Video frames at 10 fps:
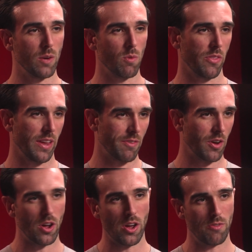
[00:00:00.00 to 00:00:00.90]
what they've
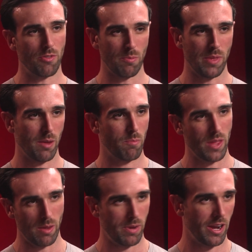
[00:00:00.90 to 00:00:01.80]
heard from their
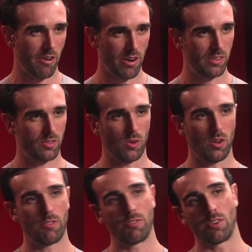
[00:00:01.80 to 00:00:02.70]
parents
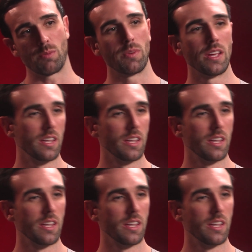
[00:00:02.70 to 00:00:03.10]
or from